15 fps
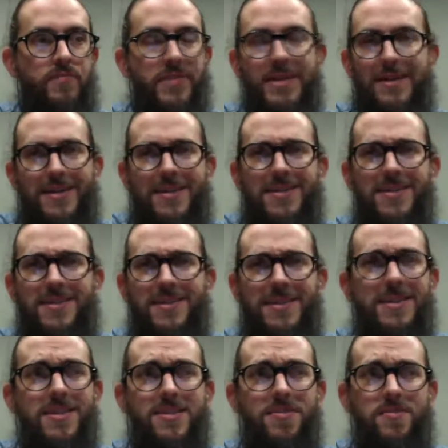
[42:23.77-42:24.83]
it's just, it
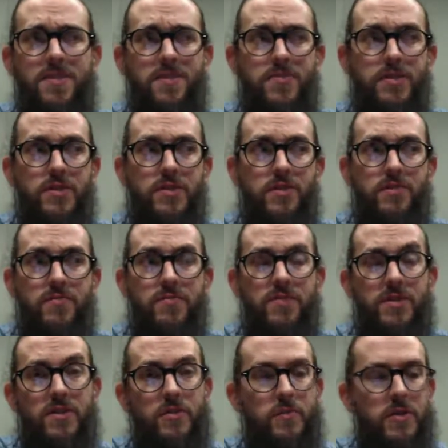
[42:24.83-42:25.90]
doesn't feel very,
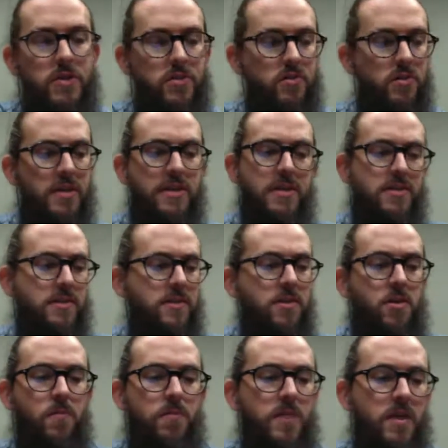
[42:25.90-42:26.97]
very special. And that's, you
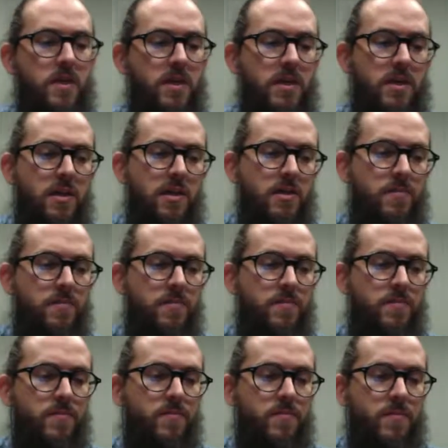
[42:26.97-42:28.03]
know,
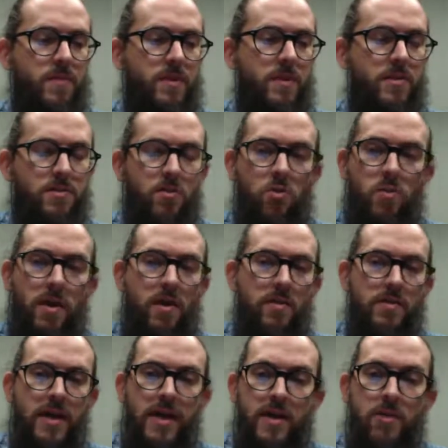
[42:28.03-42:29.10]
it's all
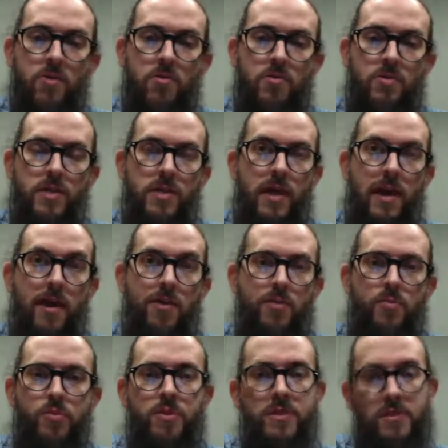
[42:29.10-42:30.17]
about angles and how you
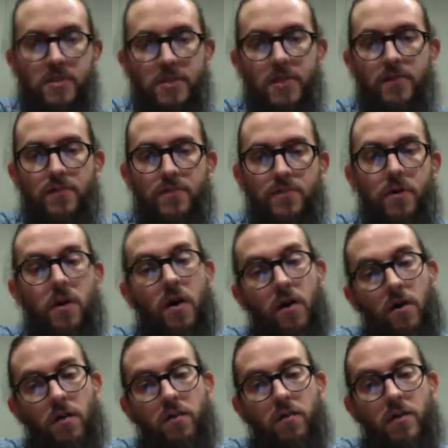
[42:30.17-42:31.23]
present stuff to your
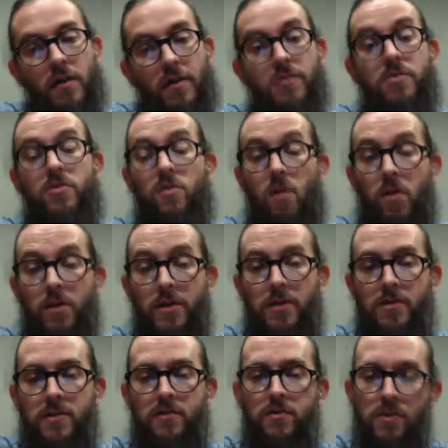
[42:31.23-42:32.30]
external
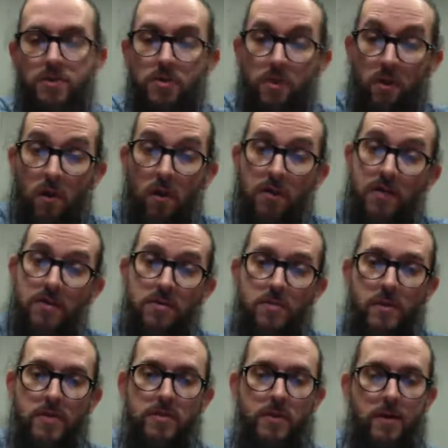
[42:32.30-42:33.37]
audience and your internal audience,
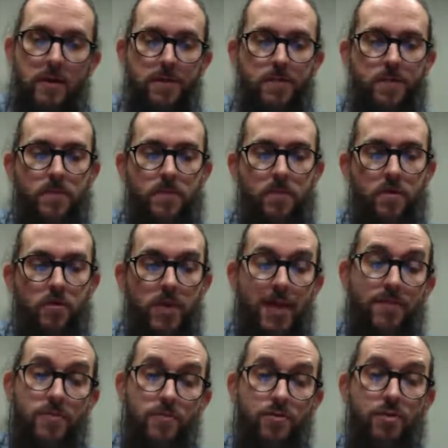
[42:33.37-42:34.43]
basically. So you
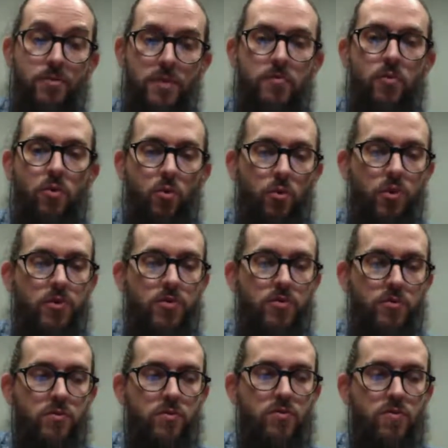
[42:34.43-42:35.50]
have to do a little bit more work
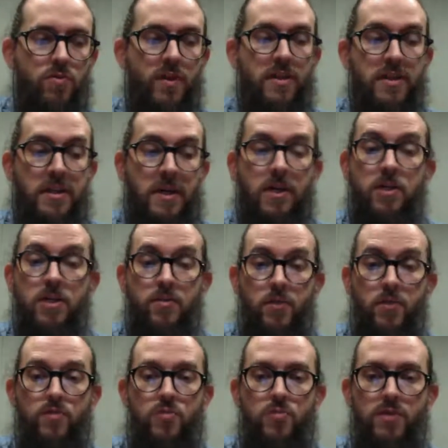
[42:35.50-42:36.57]
to find an engaging way
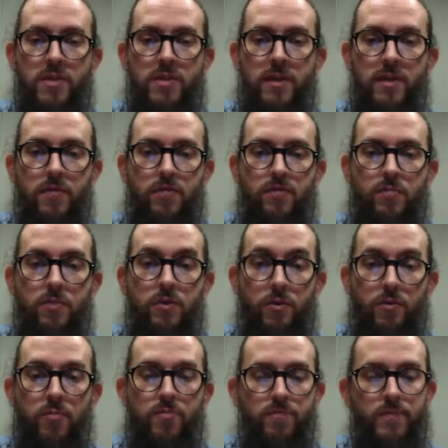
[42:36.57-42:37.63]
to present that to
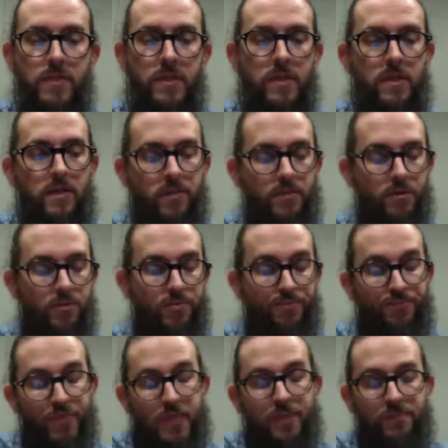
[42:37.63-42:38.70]
both. So
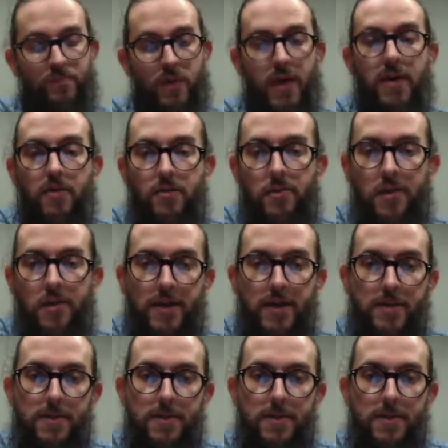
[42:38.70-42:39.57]
yeah, but I agree with that.